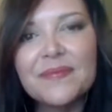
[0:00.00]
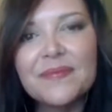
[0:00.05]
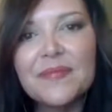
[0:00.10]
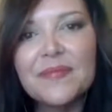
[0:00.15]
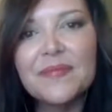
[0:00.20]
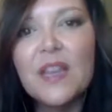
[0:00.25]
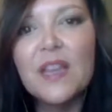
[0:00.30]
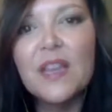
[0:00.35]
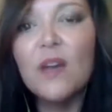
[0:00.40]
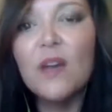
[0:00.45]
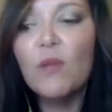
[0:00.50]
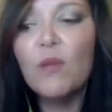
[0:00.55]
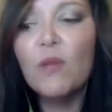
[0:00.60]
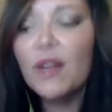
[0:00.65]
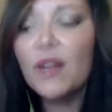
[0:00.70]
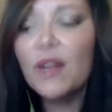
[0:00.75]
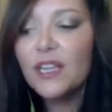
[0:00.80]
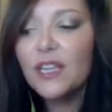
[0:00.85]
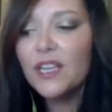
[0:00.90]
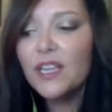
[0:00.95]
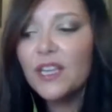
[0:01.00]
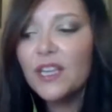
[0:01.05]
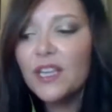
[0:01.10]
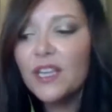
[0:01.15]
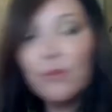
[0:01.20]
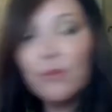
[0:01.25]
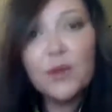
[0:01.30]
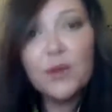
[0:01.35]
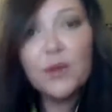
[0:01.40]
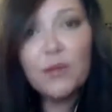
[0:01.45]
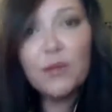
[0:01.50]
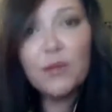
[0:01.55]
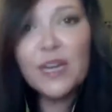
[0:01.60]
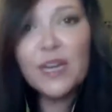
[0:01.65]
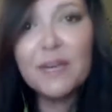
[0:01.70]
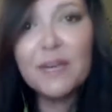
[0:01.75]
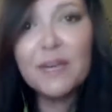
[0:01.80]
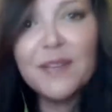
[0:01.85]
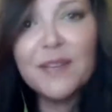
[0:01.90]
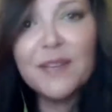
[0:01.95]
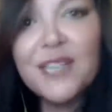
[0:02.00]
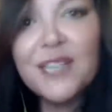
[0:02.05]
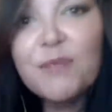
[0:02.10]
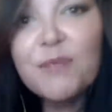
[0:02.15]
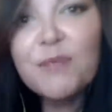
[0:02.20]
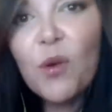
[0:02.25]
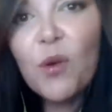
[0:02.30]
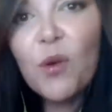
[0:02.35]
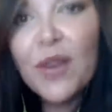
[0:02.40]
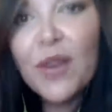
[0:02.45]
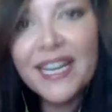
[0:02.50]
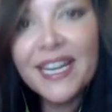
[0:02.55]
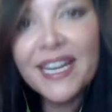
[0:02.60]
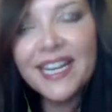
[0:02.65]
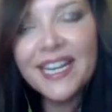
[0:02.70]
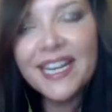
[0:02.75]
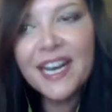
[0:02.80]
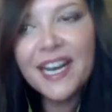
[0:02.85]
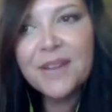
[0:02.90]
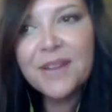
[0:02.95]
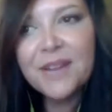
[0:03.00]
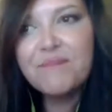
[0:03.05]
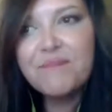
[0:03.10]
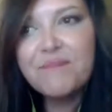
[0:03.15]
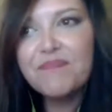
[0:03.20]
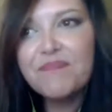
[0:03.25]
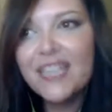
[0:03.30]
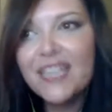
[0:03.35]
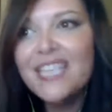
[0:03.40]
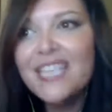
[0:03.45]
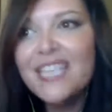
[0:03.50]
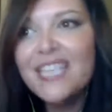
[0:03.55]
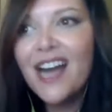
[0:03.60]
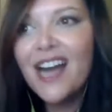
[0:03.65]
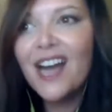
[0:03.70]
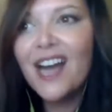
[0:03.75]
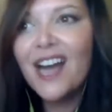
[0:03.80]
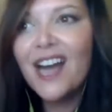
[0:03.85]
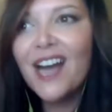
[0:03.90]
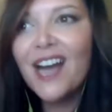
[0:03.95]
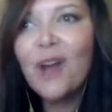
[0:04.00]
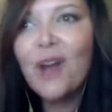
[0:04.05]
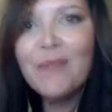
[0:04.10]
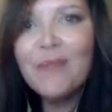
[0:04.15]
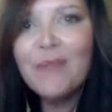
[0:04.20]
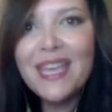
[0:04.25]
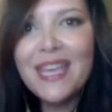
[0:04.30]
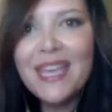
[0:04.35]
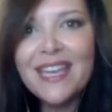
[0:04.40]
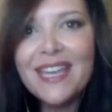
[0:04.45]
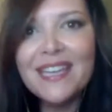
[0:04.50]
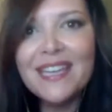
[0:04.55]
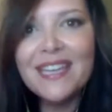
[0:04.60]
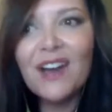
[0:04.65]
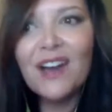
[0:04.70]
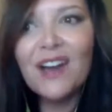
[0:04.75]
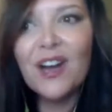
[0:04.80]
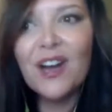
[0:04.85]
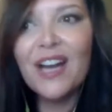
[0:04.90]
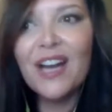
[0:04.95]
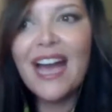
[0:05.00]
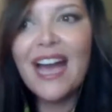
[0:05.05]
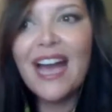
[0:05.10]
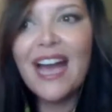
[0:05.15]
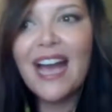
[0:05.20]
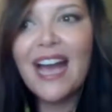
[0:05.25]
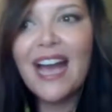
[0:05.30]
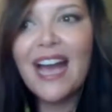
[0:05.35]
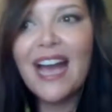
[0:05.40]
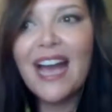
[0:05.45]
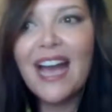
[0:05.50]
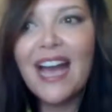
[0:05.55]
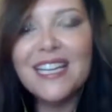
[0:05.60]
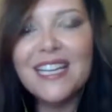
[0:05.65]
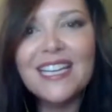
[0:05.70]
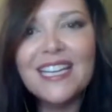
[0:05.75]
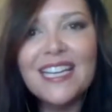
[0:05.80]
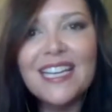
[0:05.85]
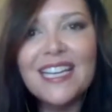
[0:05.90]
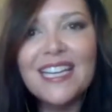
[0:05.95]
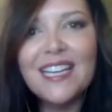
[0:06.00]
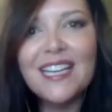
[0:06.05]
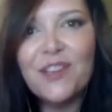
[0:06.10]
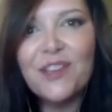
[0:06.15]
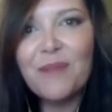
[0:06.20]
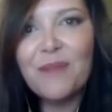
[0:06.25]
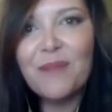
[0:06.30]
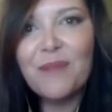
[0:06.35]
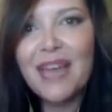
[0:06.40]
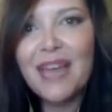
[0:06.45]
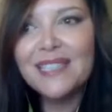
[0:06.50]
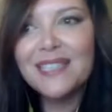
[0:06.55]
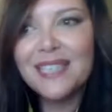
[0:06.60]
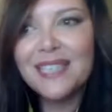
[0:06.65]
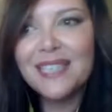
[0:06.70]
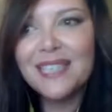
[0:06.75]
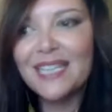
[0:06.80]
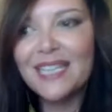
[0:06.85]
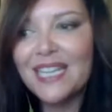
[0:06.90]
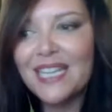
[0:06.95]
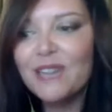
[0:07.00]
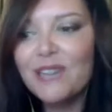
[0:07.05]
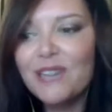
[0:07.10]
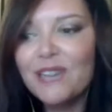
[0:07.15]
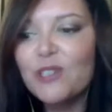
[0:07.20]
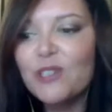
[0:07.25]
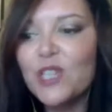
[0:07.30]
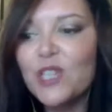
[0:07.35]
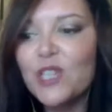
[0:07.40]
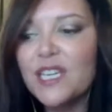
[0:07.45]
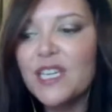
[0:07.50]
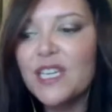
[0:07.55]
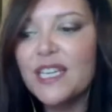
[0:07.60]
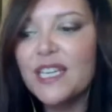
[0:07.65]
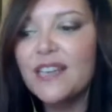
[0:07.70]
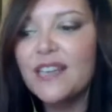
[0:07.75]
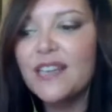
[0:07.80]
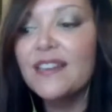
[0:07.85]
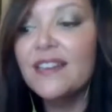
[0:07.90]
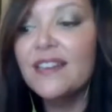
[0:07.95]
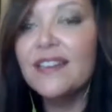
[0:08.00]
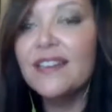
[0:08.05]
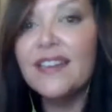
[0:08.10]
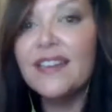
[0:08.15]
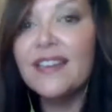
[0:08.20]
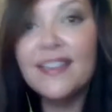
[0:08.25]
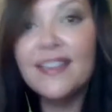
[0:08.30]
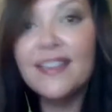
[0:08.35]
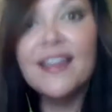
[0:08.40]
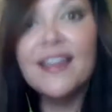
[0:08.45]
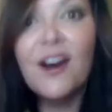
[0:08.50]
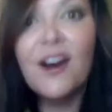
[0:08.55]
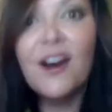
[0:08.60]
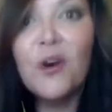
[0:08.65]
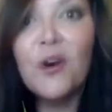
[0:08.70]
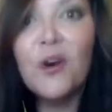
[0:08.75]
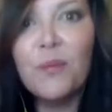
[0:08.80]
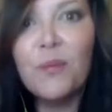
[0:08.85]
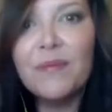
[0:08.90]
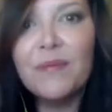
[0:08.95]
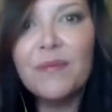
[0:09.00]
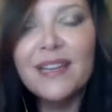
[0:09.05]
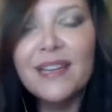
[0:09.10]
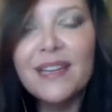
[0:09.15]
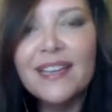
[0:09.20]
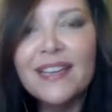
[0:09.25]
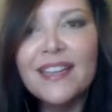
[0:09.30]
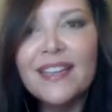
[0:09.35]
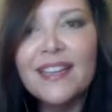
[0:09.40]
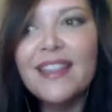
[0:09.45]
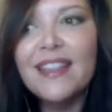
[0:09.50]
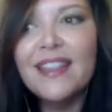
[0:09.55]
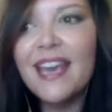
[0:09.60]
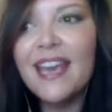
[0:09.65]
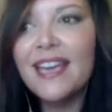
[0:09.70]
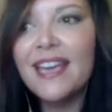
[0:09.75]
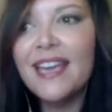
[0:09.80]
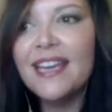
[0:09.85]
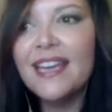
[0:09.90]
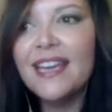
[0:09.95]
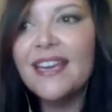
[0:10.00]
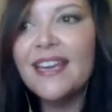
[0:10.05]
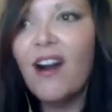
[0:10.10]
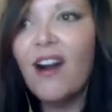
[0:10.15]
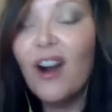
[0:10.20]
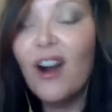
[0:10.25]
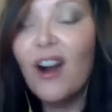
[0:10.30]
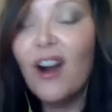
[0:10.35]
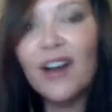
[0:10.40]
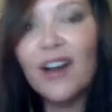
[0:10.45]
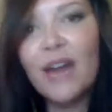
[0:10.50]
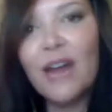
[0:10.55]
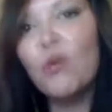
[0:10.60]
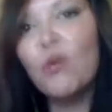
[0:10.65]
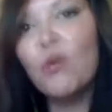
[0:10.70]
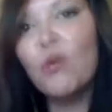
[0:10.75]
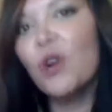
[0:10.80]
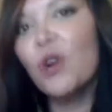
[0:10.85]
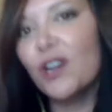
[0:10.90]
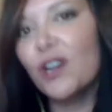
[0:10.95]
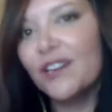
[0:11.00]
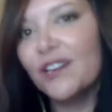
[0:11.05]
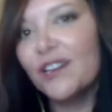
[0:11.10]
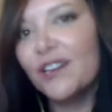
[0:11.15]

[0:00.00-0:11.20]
Well, you bring up a good point. Not all men are activated in their masculine energy in the home. They are at work